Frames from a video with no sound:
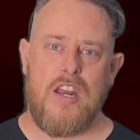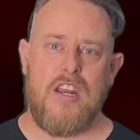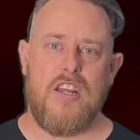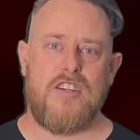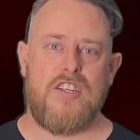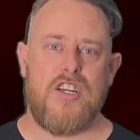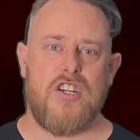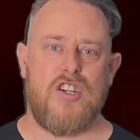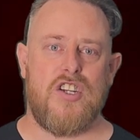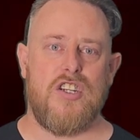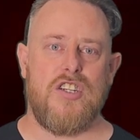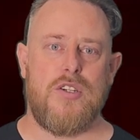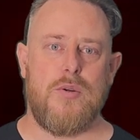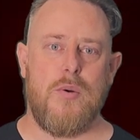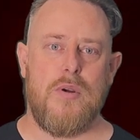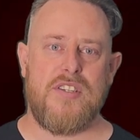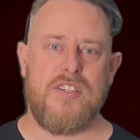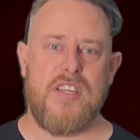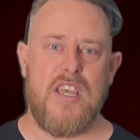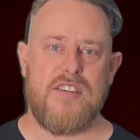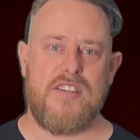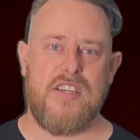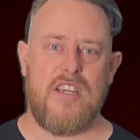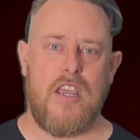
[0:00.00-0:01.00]
In addition
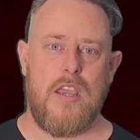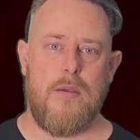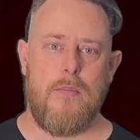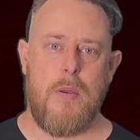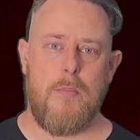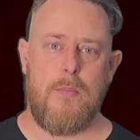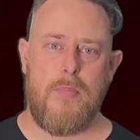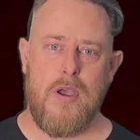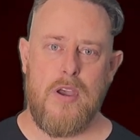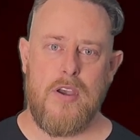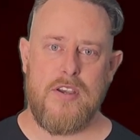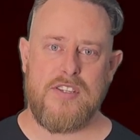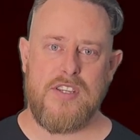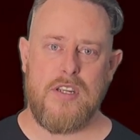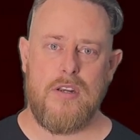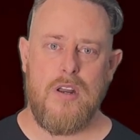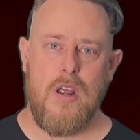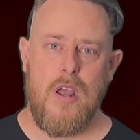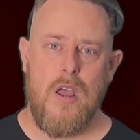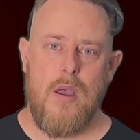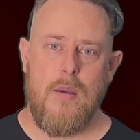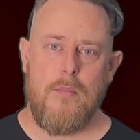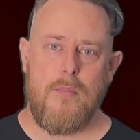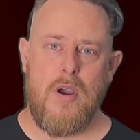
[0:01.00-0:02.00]
to assessing him in
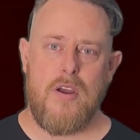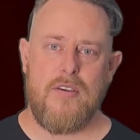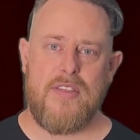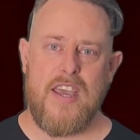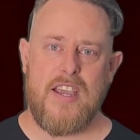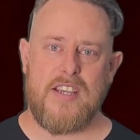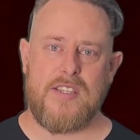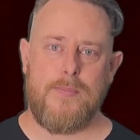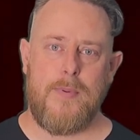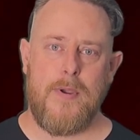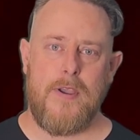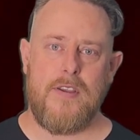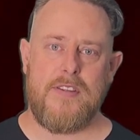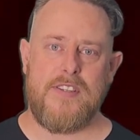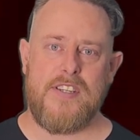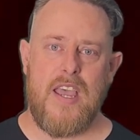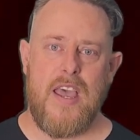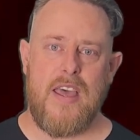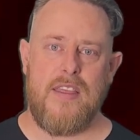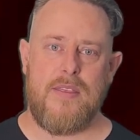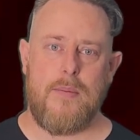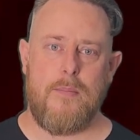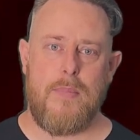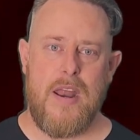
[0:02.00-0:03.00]
person, both
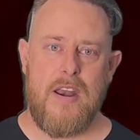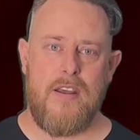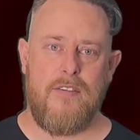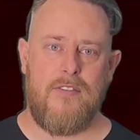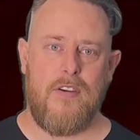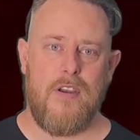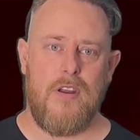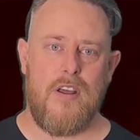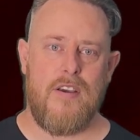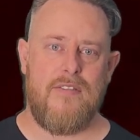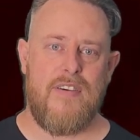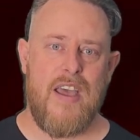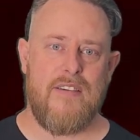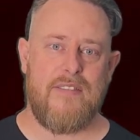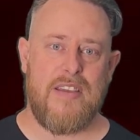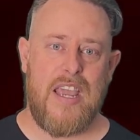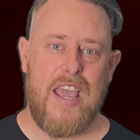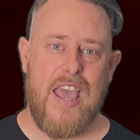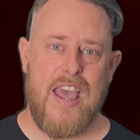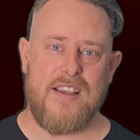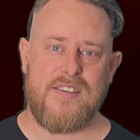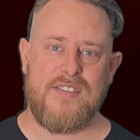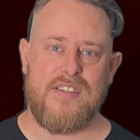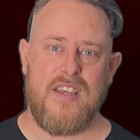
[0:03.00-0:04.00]
experts had the benefit of
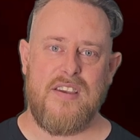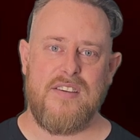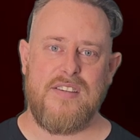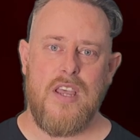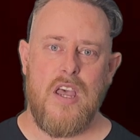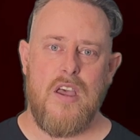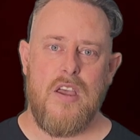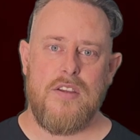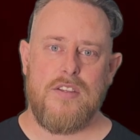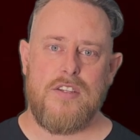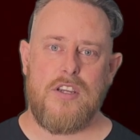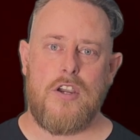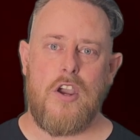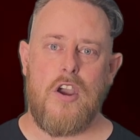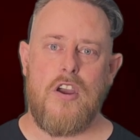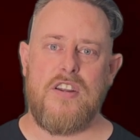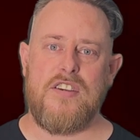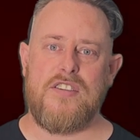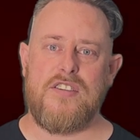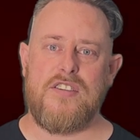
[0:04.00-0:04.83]
having access to